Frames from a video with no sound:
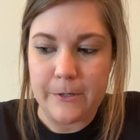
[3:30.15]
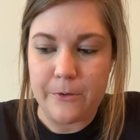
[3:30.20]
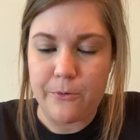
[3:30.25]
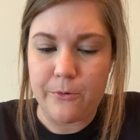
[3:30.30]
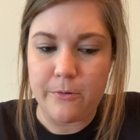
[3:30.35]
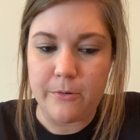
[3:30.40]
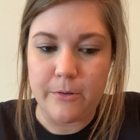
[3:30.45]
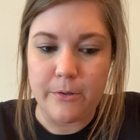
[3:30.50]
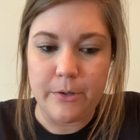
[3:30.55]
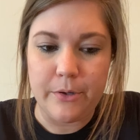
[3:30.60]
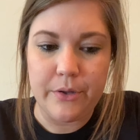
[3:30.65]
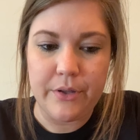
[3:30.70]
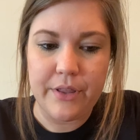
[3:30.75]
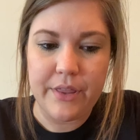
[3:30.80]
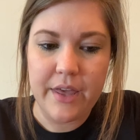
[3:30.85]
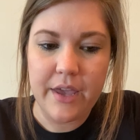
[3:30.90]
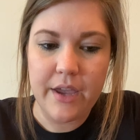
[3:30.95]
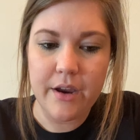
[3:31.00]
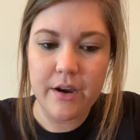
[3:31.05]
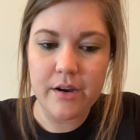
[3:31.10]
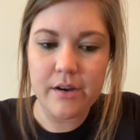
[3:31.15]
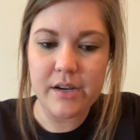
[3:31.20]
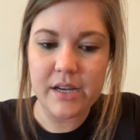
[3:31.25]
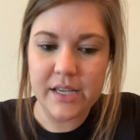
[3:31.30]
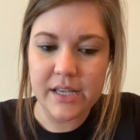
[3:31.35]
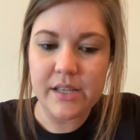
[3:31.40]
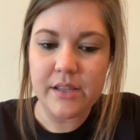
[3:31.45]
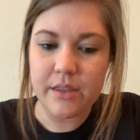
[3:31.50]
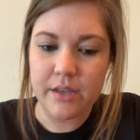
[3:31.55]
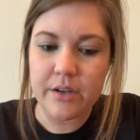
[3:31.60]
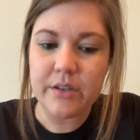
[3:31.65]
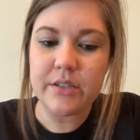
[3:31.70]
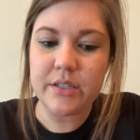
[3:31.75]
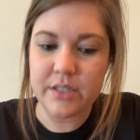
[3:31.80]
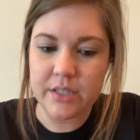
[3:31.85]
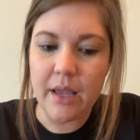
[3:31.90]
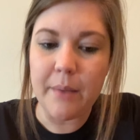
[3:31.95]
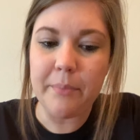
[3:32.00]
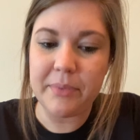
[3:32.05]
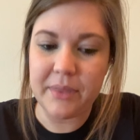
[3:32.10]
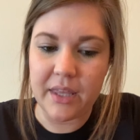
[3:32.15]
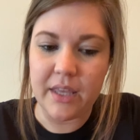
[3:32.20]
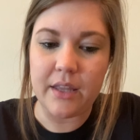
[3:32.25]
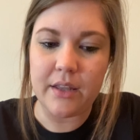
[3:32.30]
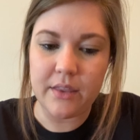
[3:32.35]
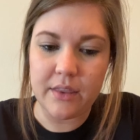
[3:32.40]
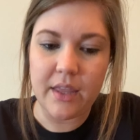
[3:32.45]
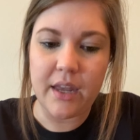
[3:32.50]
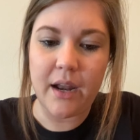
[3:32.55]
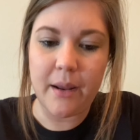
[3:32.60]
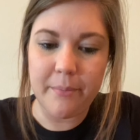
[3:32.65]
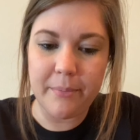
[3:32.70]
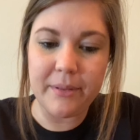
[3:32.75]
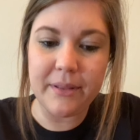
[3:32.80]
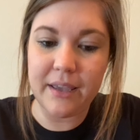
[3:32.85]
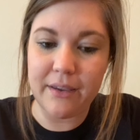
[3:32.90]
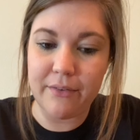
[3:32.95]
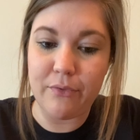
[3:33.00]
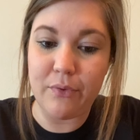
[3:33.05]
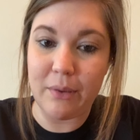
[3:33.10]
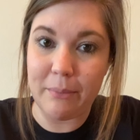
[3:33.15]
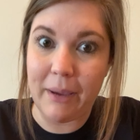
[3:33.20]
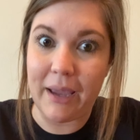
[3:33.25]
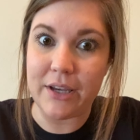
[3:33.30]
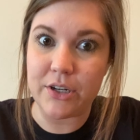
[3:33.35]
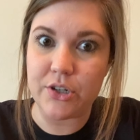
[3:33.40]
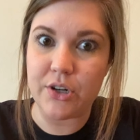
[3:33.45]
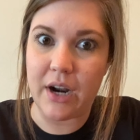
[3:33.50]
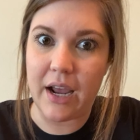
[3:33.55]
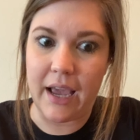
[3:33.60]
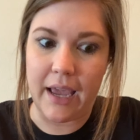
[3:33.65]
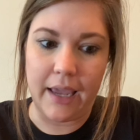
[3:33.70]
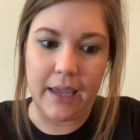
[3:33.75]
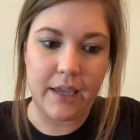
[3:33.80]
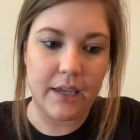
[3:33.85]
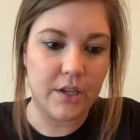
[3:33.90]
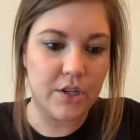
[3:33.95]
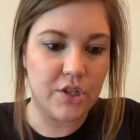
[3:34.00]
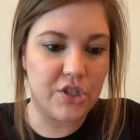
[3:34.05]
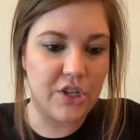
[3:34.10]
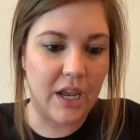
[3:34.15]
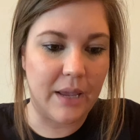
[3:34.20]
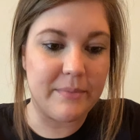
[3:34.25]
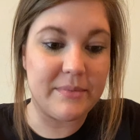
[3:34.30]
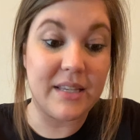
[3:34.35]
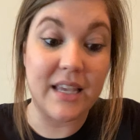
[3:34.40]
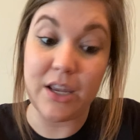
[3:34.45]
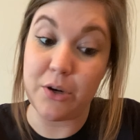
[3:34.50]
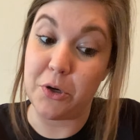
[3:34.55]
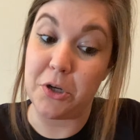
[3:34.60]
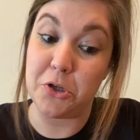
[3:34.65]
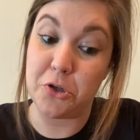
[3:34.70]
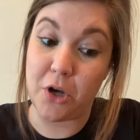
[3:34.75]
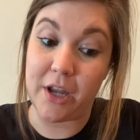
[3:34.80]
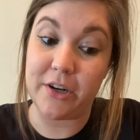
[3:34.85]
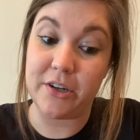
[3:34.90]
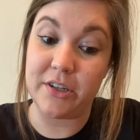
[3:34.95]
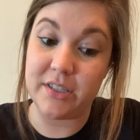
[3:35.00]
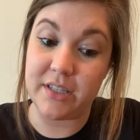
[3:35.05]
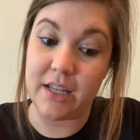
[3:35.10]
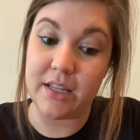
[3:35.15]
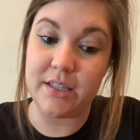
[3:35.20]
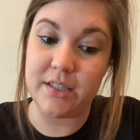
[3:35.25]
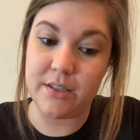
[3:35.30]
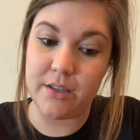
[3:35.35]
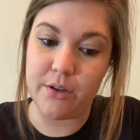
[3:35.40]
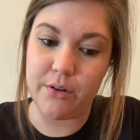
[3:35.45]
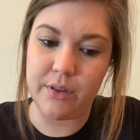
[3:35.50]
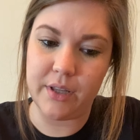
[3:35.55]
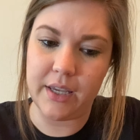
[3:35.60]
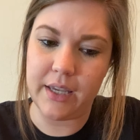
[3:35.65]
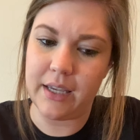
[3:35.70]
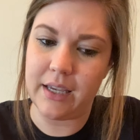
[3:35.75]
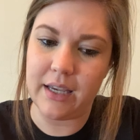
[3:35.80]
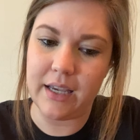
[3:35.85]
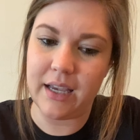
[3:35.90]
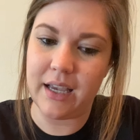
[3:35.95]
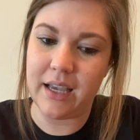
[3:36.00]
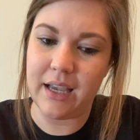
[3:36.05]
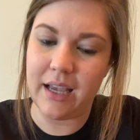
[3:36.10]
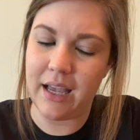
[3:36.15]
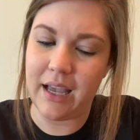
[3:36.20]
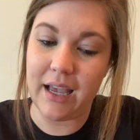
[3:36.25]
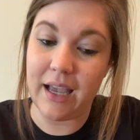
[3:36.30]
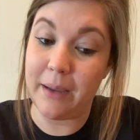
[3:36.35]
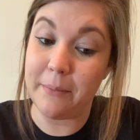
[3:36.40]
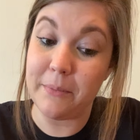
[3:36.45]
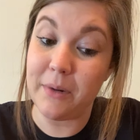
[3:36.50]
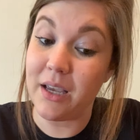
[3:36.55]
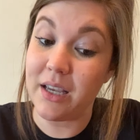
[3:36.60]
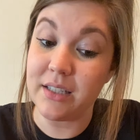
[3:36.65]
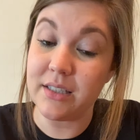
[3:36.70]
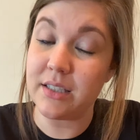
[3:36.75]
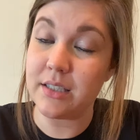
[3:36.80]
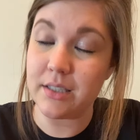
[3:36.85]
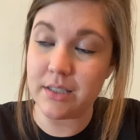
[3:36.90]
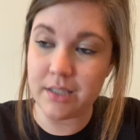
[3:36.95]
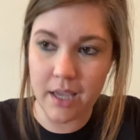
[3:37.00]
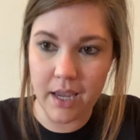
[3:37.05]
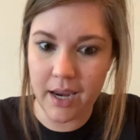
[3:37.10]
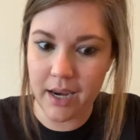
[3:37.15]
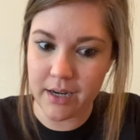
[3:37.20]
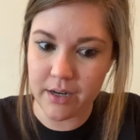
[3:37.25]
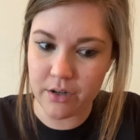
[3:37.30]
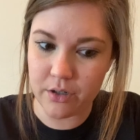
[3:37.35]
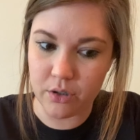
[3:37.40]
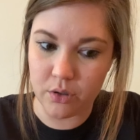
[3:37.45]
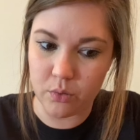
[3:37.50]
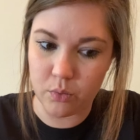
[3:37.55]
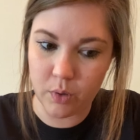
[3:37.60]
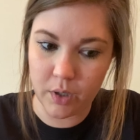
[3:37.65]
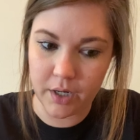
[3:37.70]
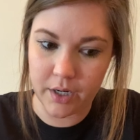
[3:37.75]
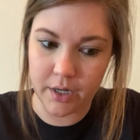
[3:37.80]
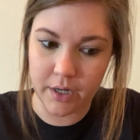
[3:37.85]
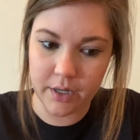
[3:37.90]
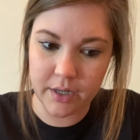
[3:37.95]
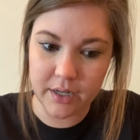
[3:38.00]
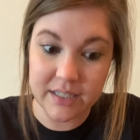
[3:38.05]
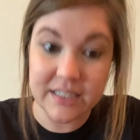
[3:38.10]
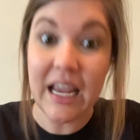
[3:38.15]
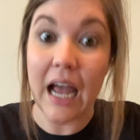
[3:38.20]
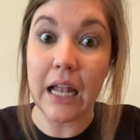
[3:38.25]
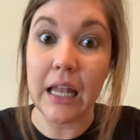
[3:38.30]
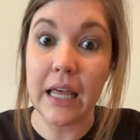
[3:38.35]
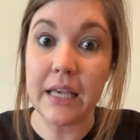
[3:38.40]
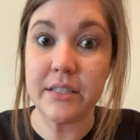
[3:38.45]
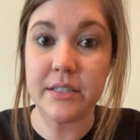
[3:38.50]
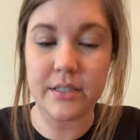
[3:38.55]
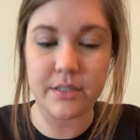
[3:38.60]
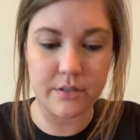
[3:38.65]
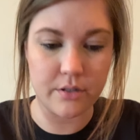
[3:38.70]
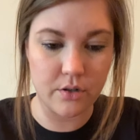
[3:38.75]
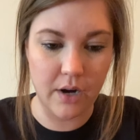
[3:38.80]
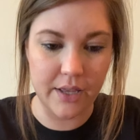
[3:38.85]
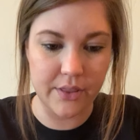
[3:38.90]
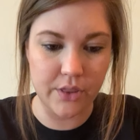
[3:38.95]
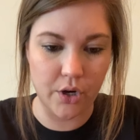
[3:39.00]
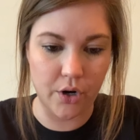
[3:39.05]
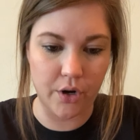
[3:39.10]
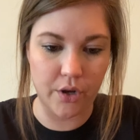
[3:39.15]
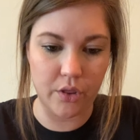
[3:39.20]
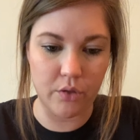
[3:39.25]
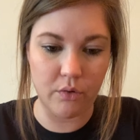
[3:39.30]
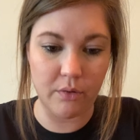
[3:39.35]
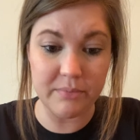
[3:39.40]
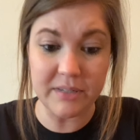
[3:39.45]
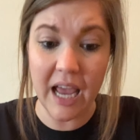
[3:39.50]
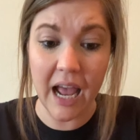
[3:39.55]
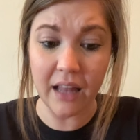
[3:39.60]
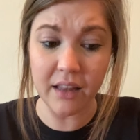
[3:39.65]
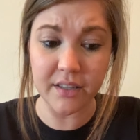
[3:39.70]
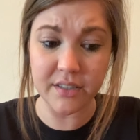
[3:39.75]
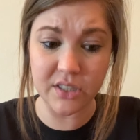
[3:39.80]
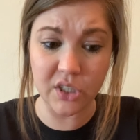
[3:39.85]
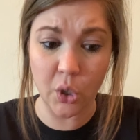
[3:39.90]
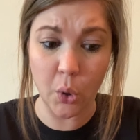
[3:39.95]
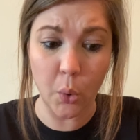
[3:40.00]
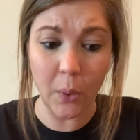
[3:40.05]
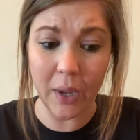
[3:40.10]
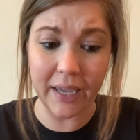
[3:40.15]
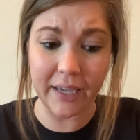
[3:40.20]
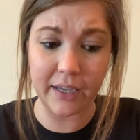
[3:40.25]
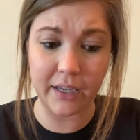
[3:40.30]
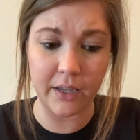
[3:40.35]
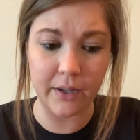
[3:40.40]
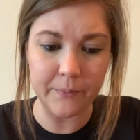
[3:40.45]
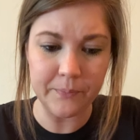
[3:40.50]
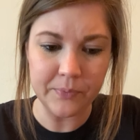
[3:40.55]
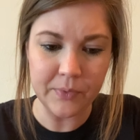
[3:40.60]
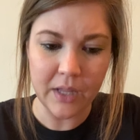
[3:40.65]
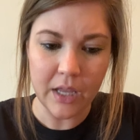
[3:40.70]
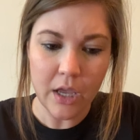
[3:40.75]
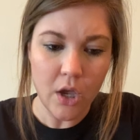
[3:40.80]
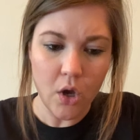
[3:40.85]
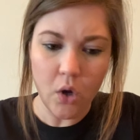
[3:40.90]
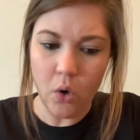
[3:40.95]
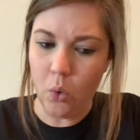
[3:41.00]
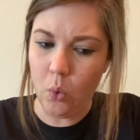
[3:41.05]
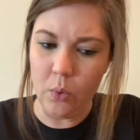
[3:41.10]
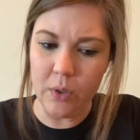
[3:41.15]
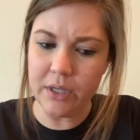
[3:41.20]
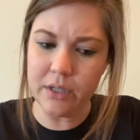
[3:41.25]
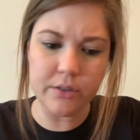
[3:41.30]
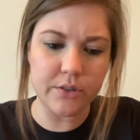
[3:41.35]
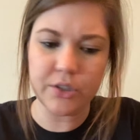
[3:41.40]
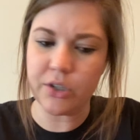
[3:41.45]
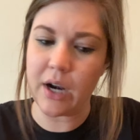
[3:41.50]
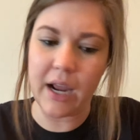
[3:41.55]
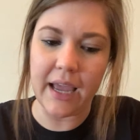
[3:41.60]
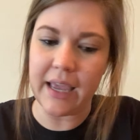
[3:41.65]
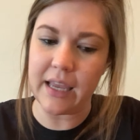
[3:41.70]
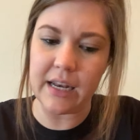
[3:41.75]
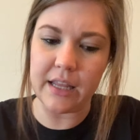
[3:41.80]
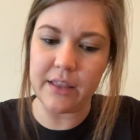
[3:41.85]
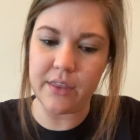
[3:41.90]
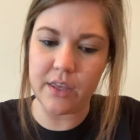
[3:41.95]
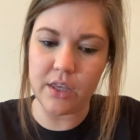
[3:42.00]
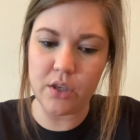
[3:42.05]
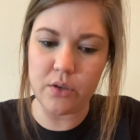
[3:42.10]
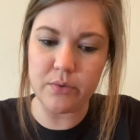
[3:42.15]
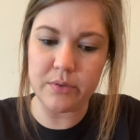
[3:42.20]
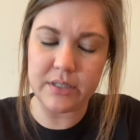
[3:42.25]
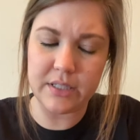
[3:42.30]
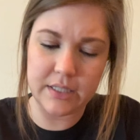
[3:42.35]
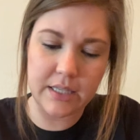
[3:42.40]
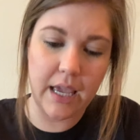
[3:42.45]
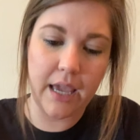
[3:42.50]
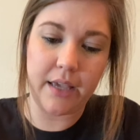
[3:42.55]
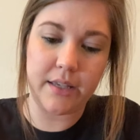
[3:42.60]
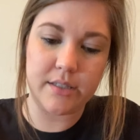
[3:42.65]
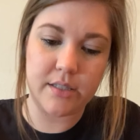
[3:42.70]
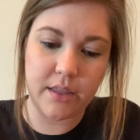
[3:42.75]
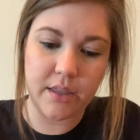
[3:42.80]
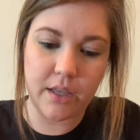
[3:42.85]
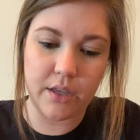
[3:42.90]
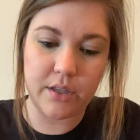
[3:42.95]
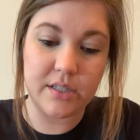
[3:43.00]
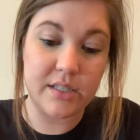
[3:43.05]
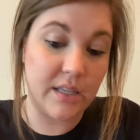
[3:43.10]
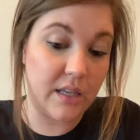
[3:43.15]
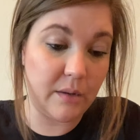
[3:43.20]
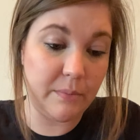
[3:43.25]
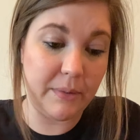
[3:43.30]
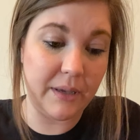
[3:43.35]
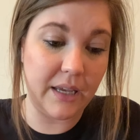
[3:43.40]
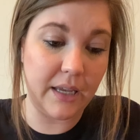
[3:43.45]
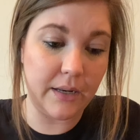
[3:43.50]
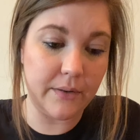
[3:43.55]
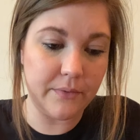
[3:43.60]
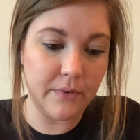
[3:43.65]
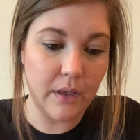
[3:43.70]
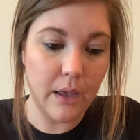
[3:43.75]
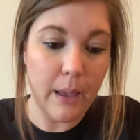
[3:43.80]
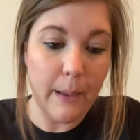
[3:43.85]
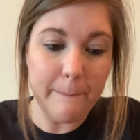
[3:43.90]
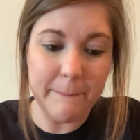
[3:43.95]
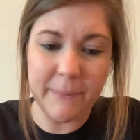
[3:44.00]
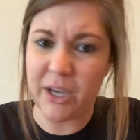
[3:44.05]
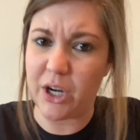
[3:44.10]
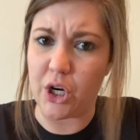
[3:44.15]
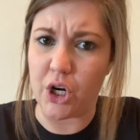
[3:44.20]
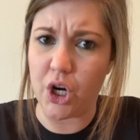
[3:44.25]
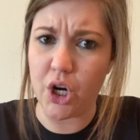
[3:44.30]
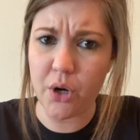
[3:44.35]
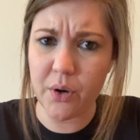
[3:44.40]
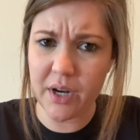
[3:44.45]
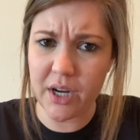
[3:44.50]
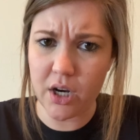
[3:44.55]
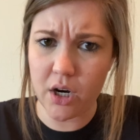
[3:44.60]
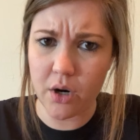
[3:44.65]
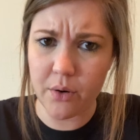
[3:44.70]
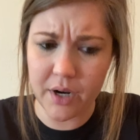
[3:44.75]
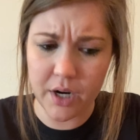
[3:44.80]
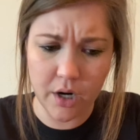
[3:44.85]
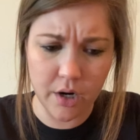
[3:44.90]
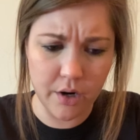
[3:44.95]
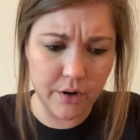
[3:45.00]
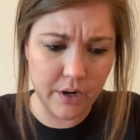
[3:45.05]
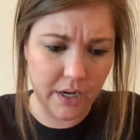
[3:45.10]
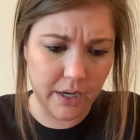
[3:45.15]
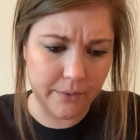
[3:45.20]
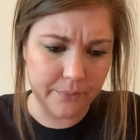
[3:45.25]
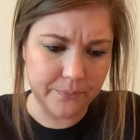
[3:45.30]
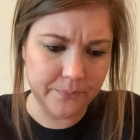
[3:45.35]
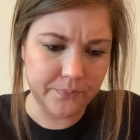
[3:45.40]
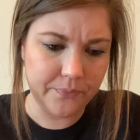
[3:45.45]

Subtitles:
"Well, there's something that I believe we might try," James Henry Trotter said slowly. "I'm not saying it'll work." "Tell us," cried the earthworm. "Tell us, quick." "We'll try anything you say," said the centipede. "But hurry, hurry, hurry."